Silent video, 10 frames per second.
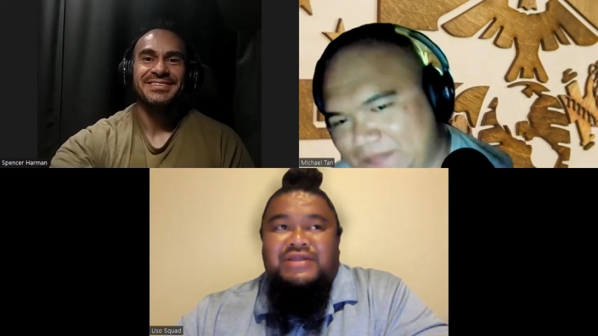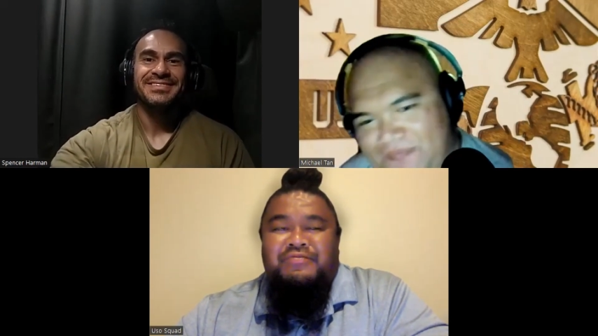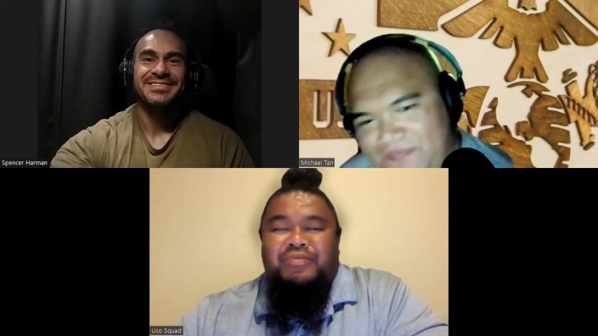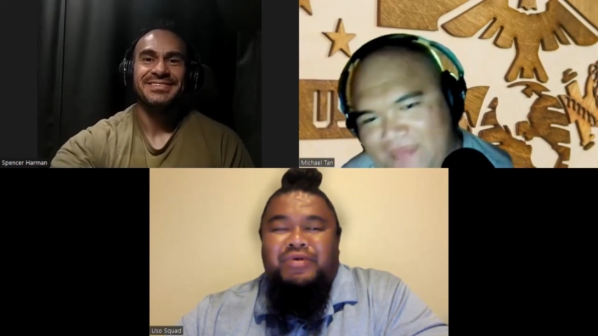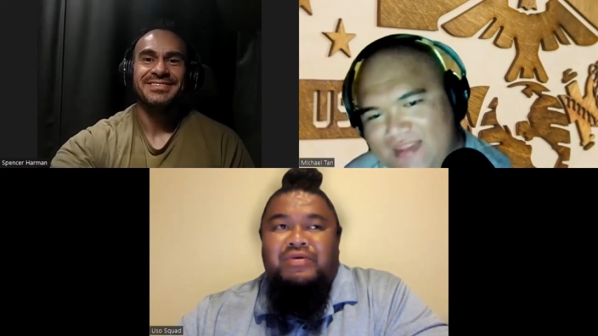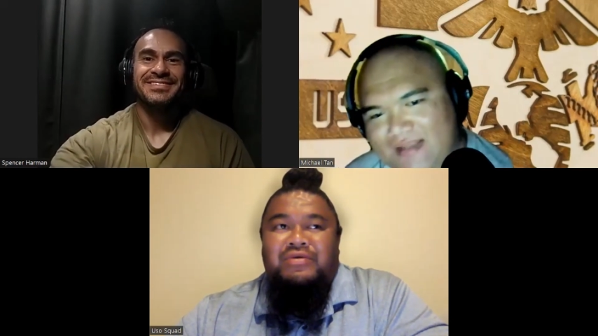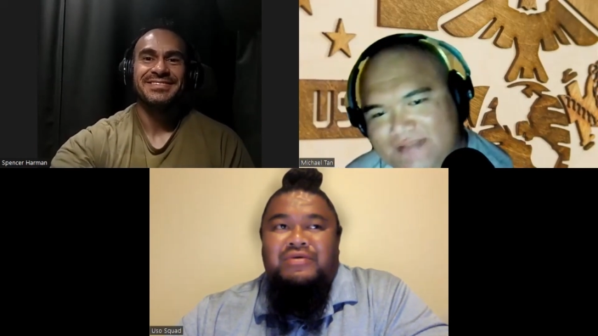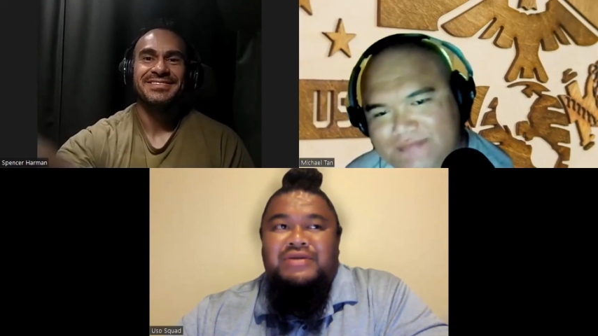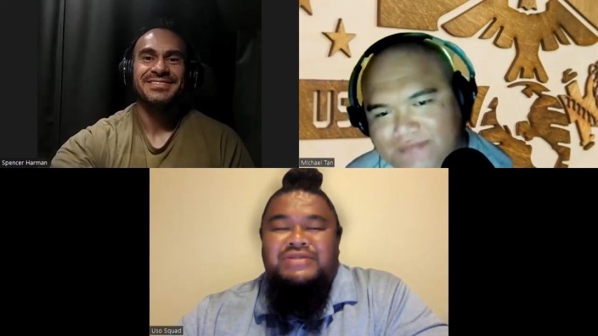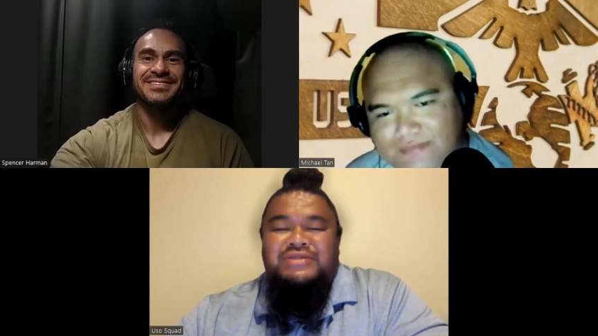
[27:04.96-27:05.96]
Speaker 1: palolo
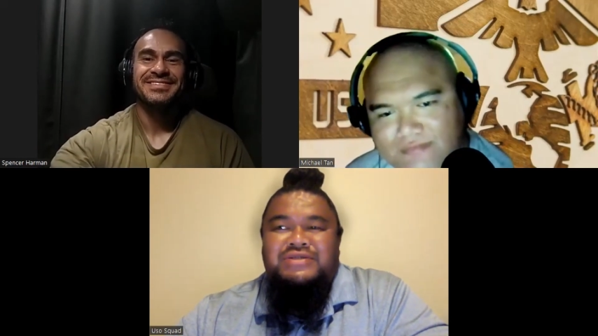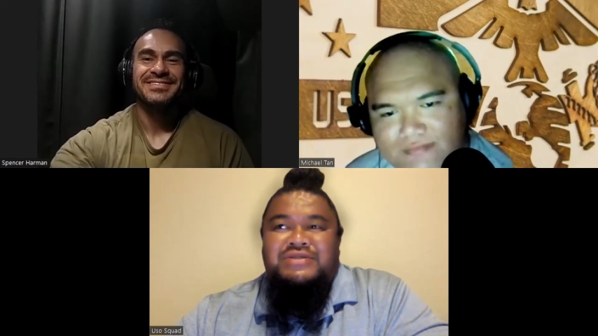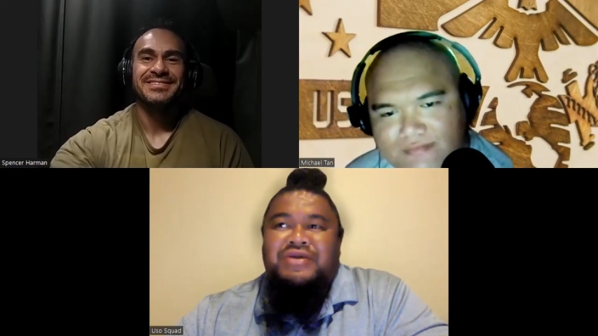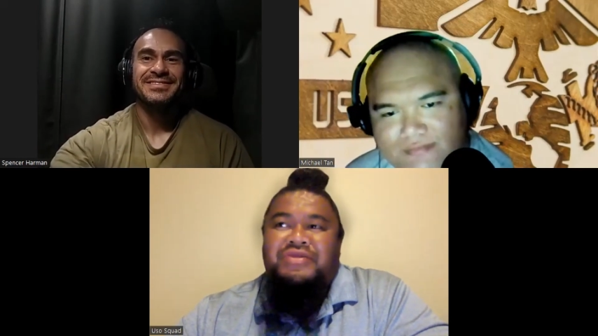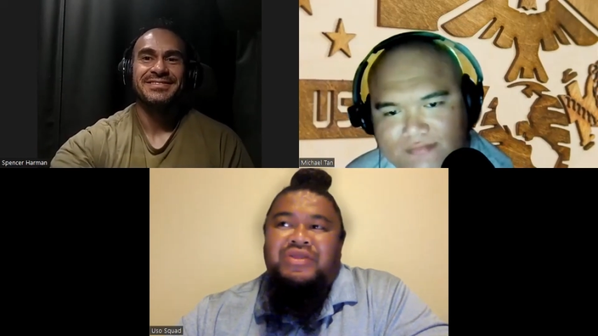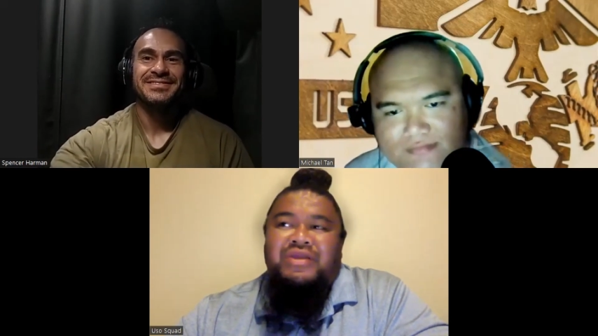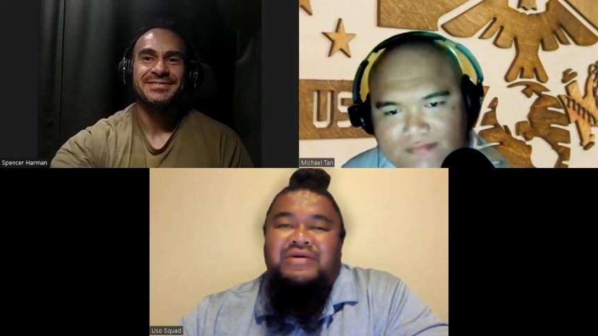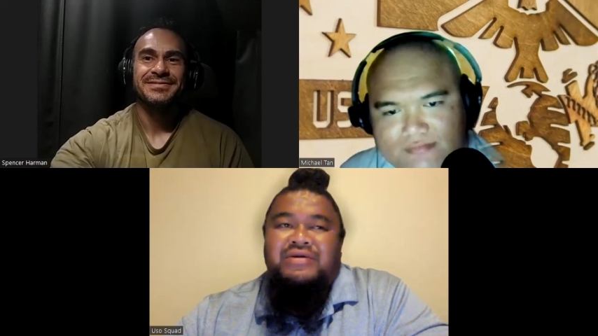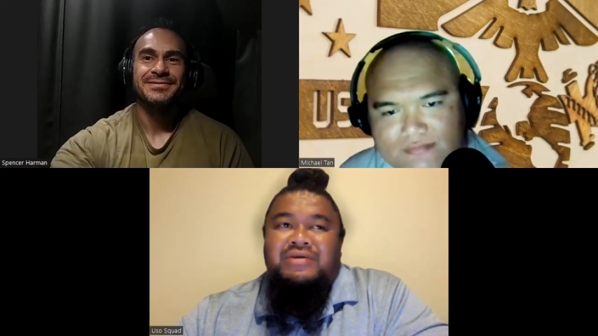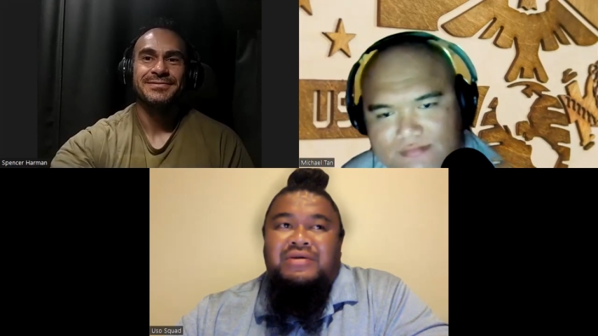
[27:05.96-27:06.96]
is just, I think
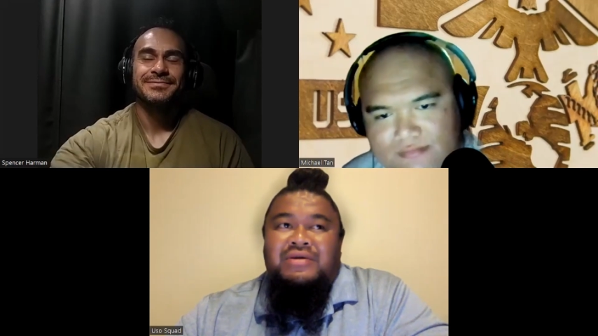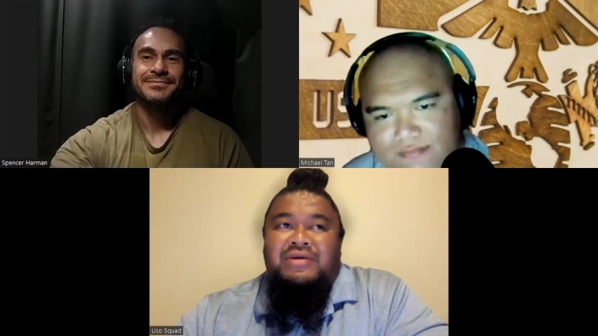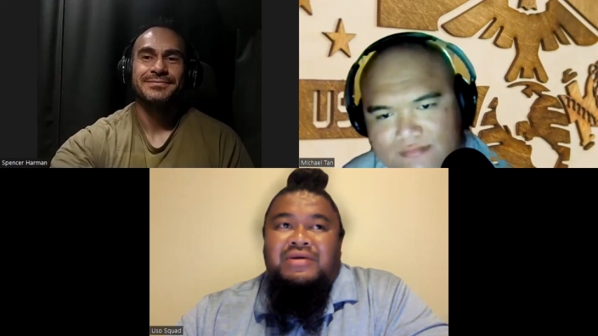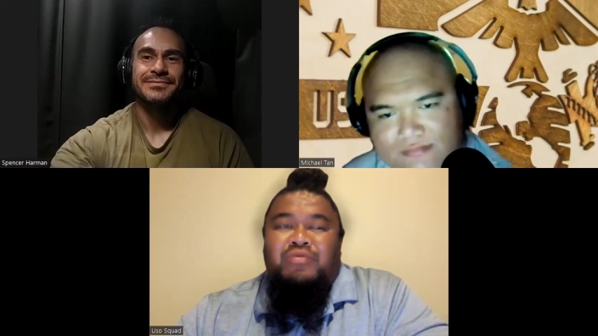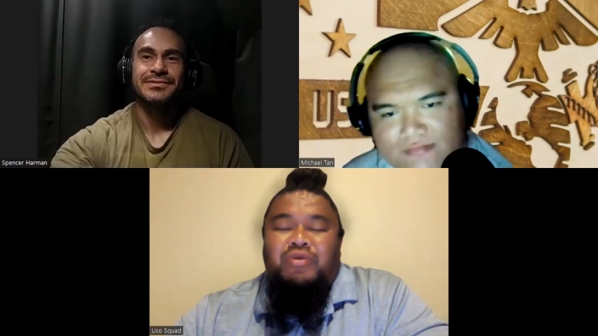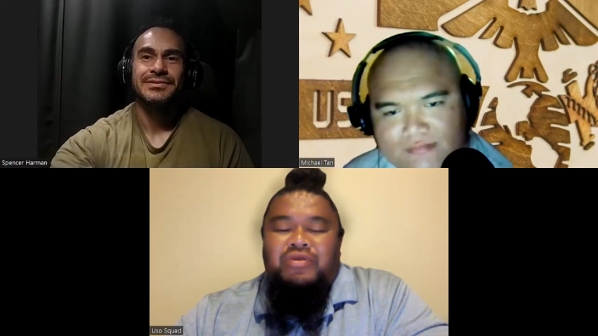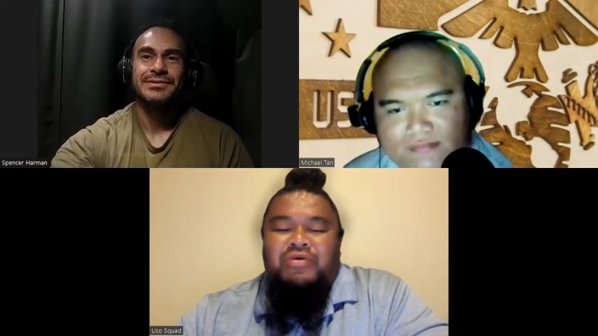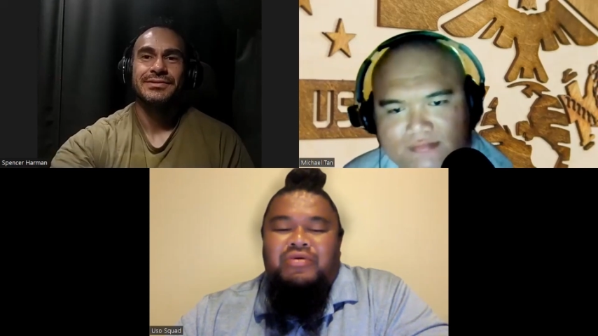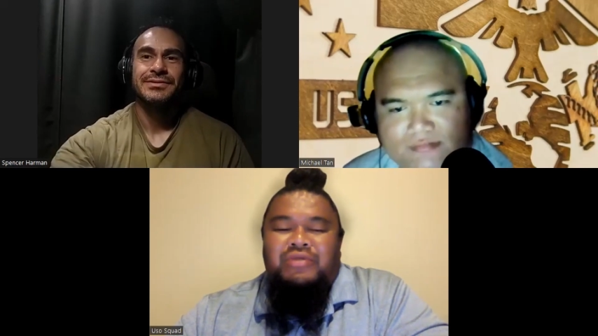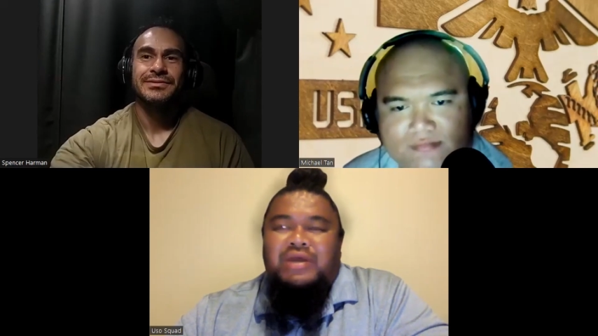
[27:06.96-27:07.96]
we're the
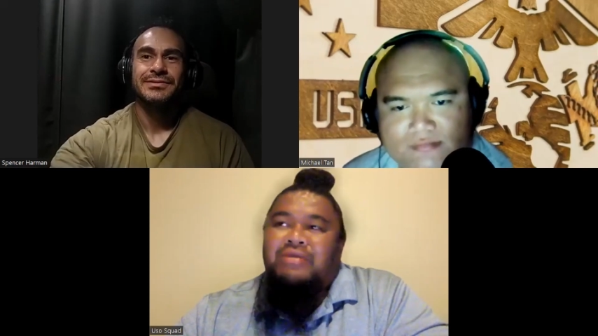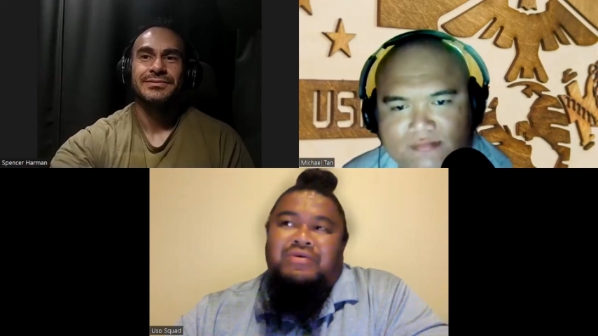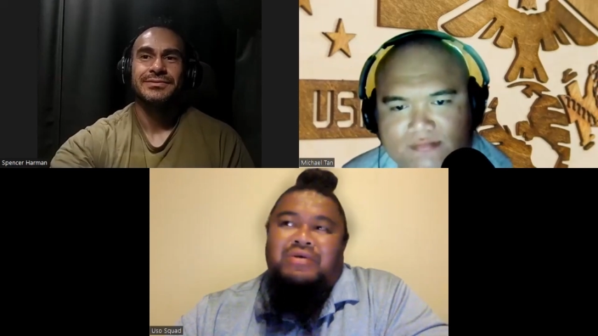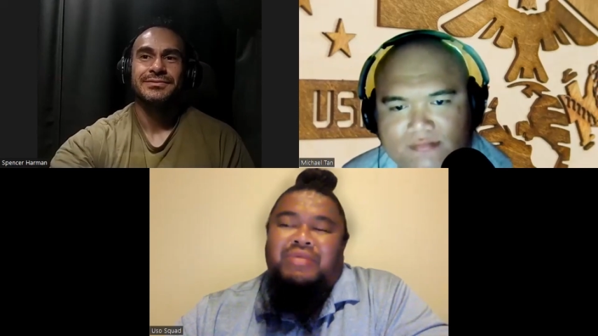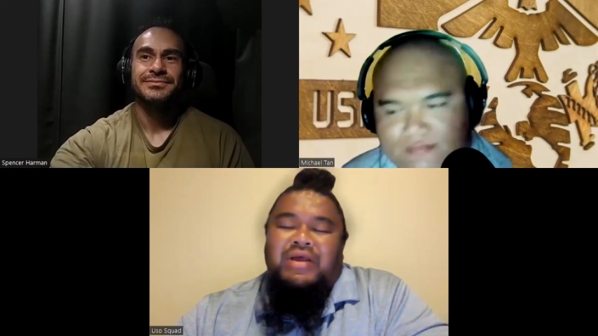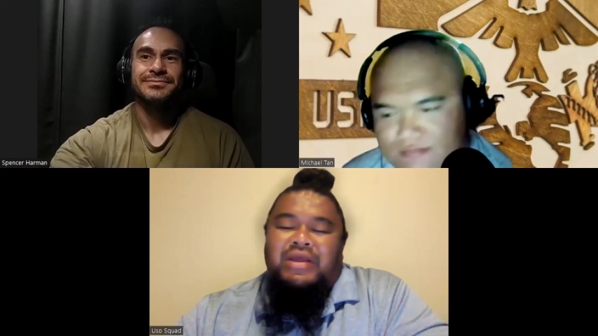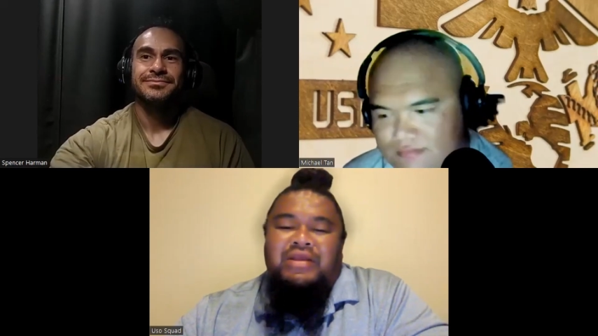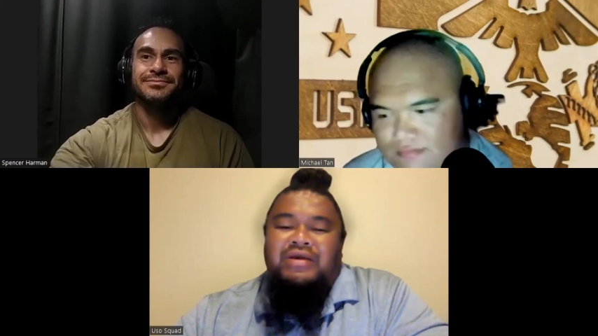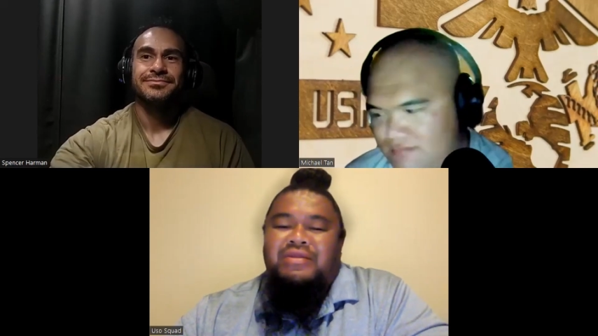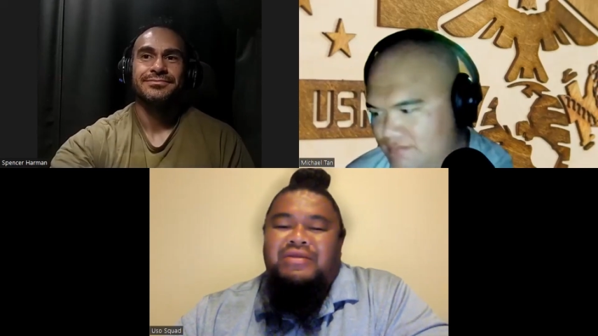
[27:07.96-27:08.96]
only, I don't know about
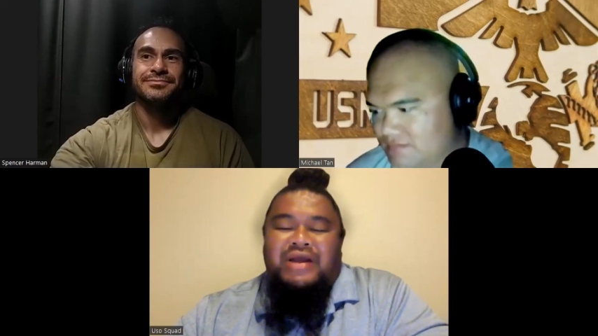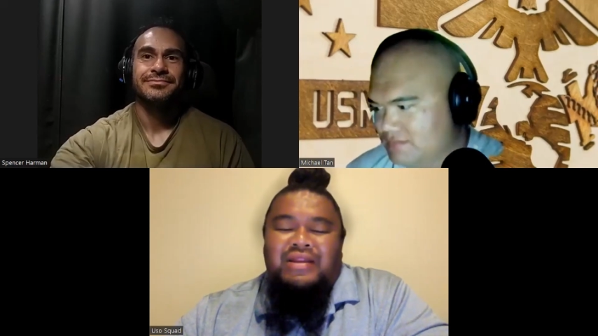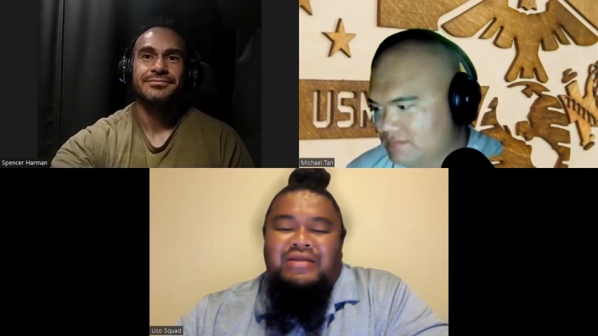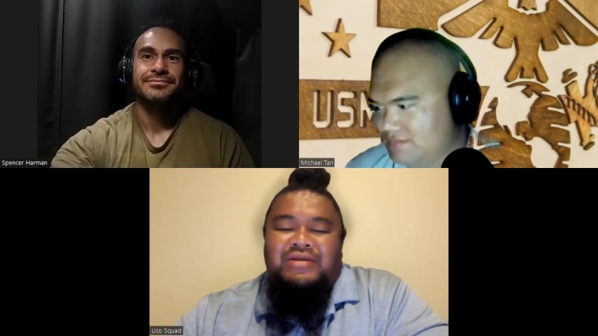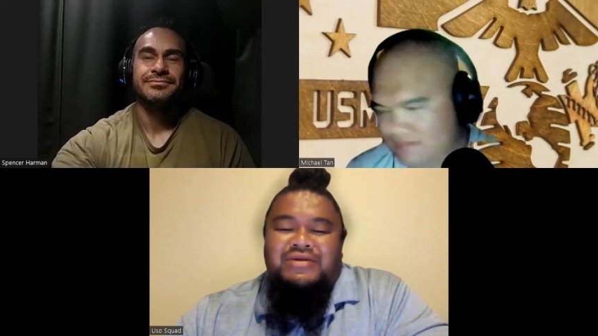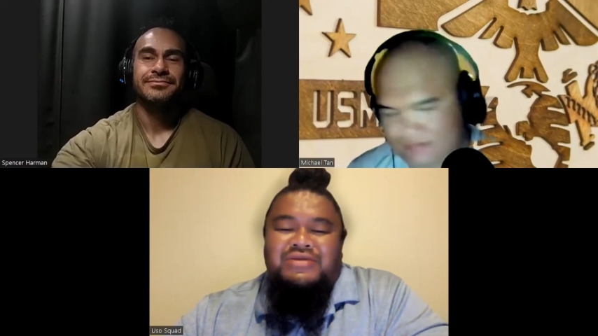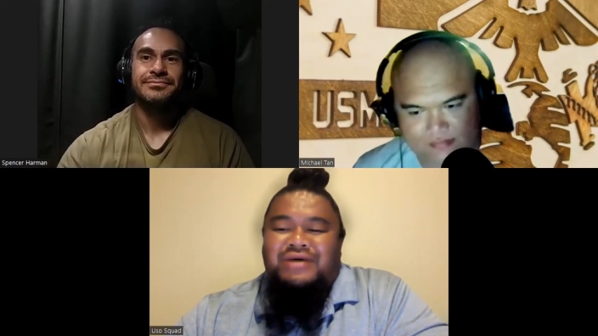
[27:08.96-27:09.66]
any other islanders.